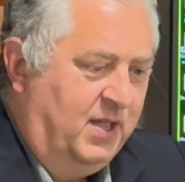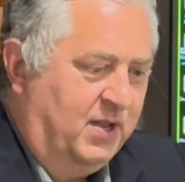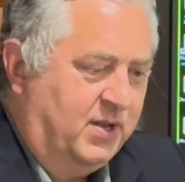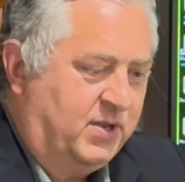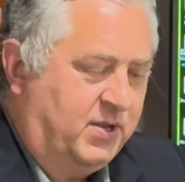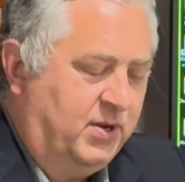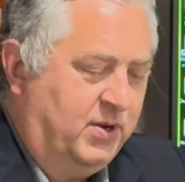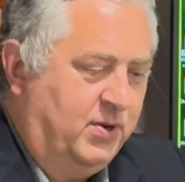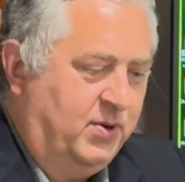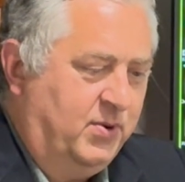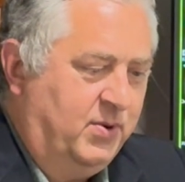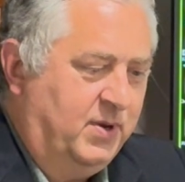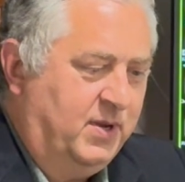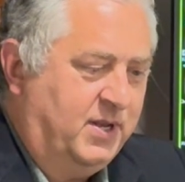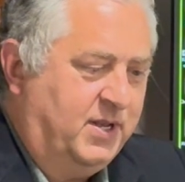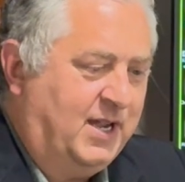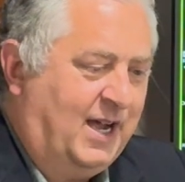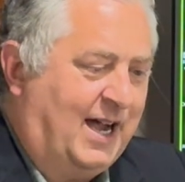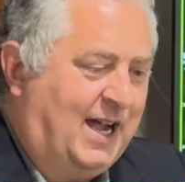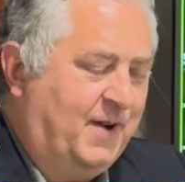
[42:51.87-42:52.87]
to
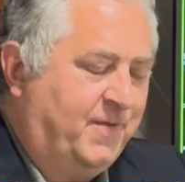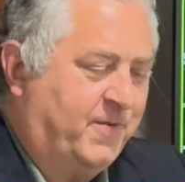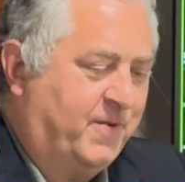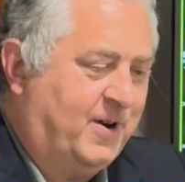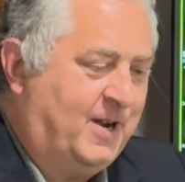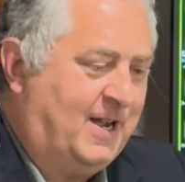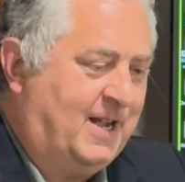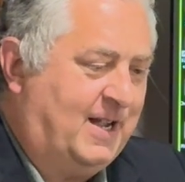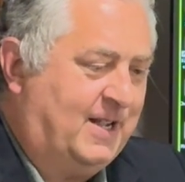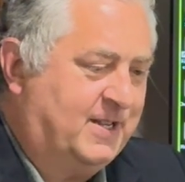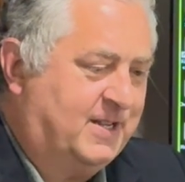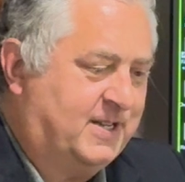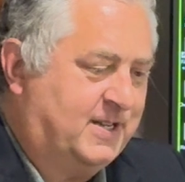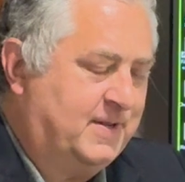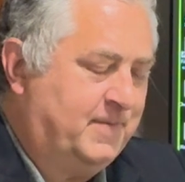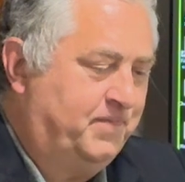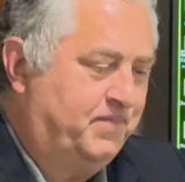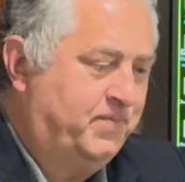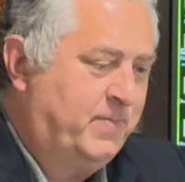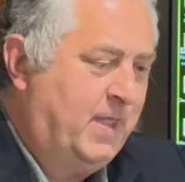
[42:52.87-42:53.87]
die for
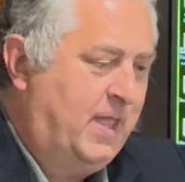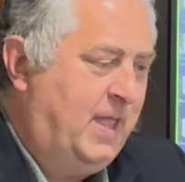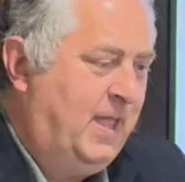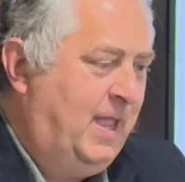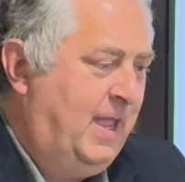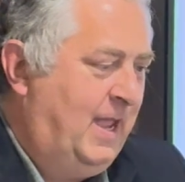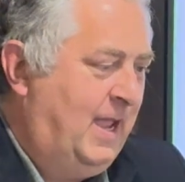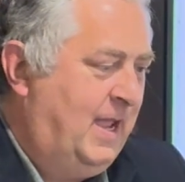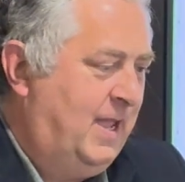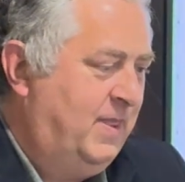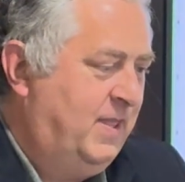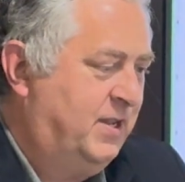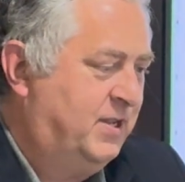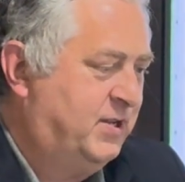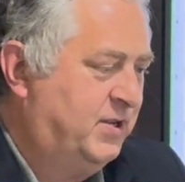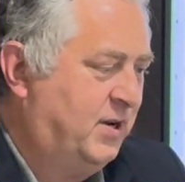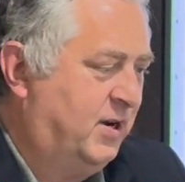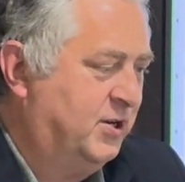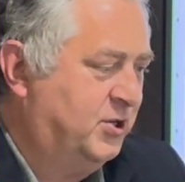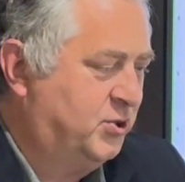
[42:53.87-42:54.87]
us. And this
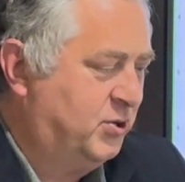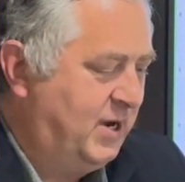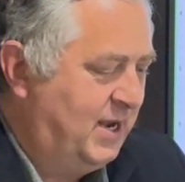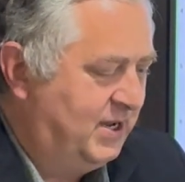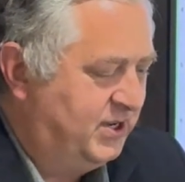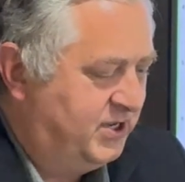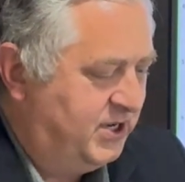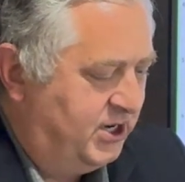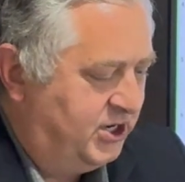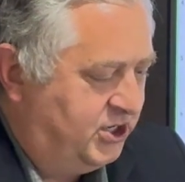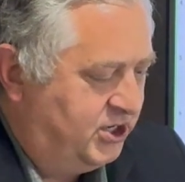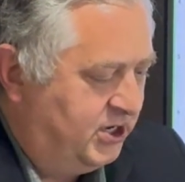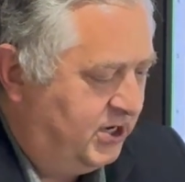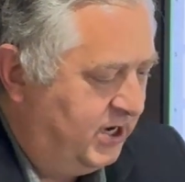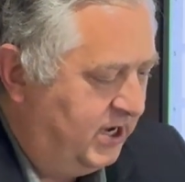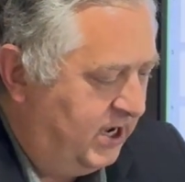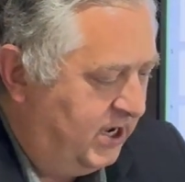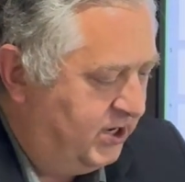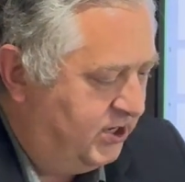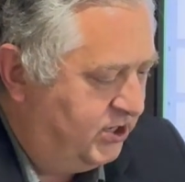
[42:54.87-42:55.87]
is our
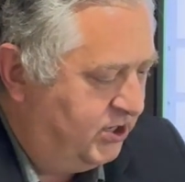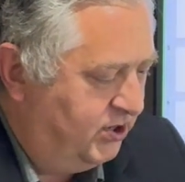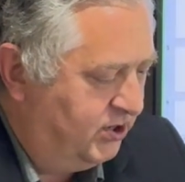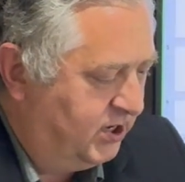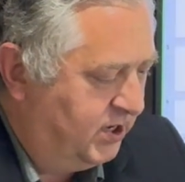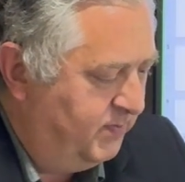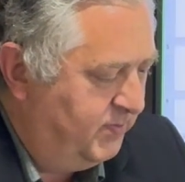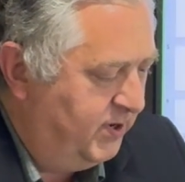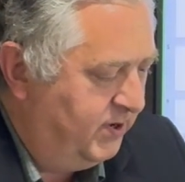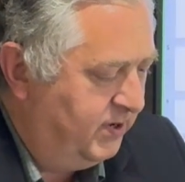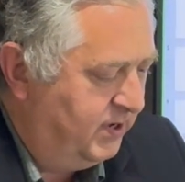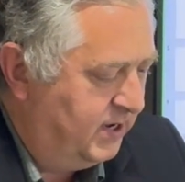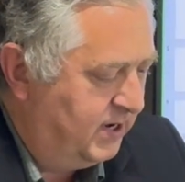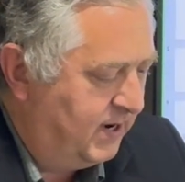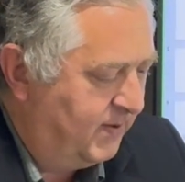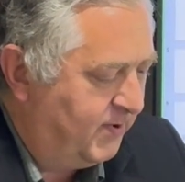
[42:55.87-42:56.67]
transition into communion.